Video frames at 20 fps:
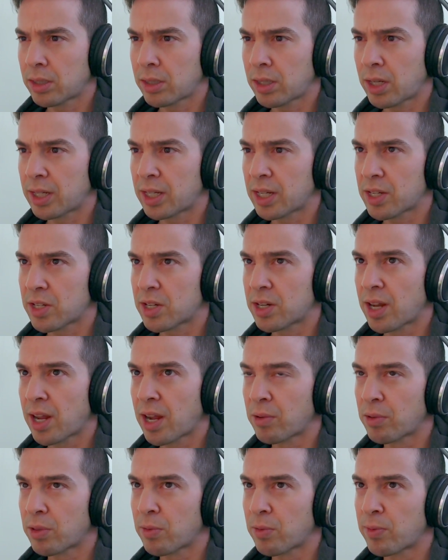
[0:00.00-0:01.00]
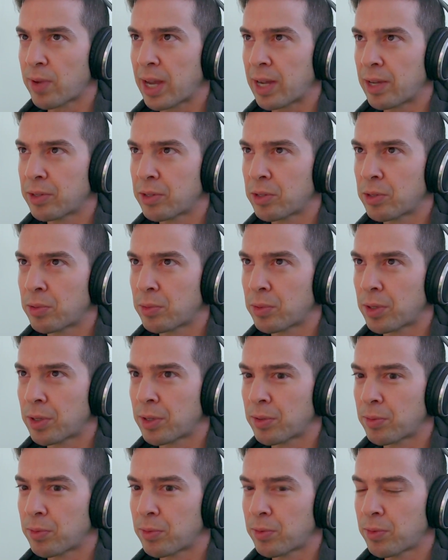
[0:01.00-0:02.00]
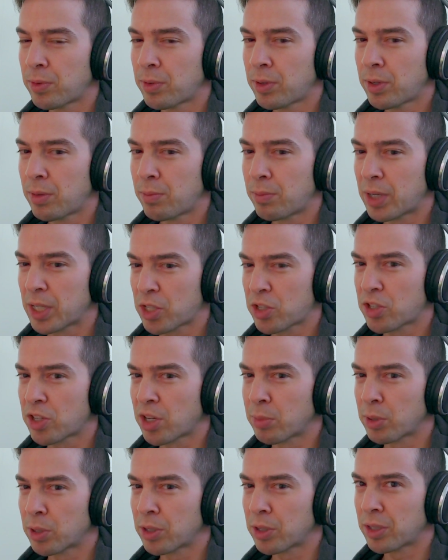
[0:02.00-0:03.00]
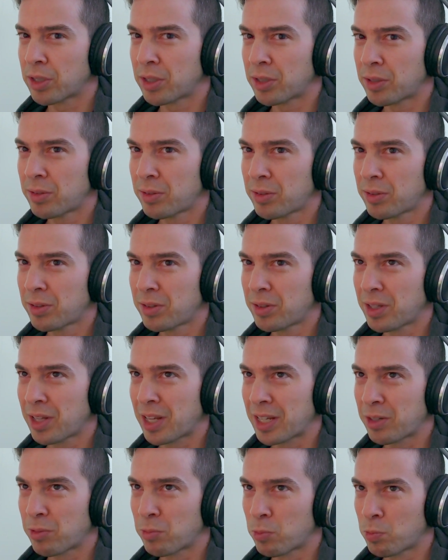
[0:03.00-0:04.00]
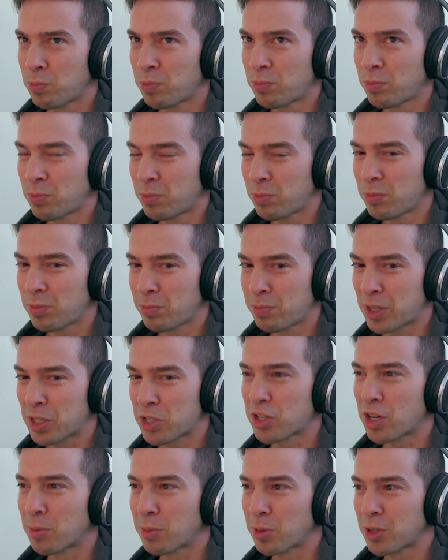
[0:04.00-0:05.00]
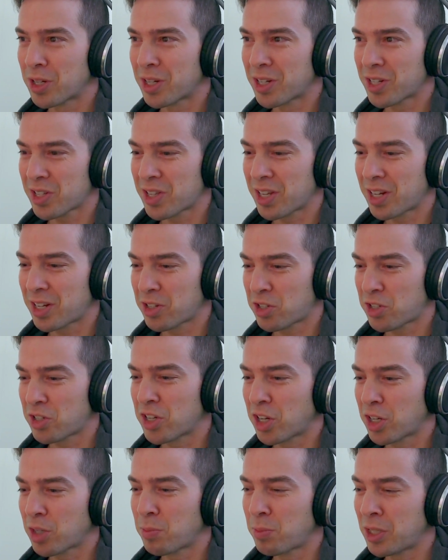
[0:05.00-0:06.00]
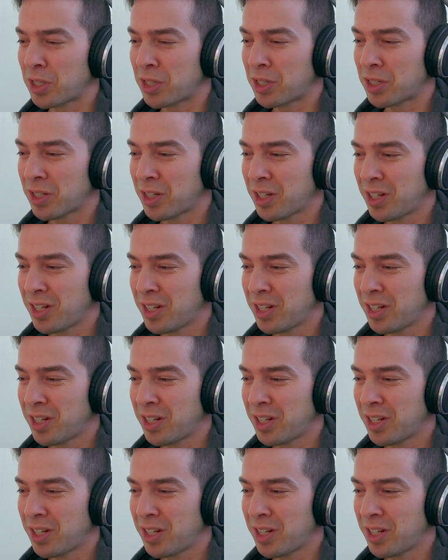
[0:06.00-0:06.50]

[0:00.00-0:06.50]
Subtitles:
I guess, now the value of my stubbornness that has stuck me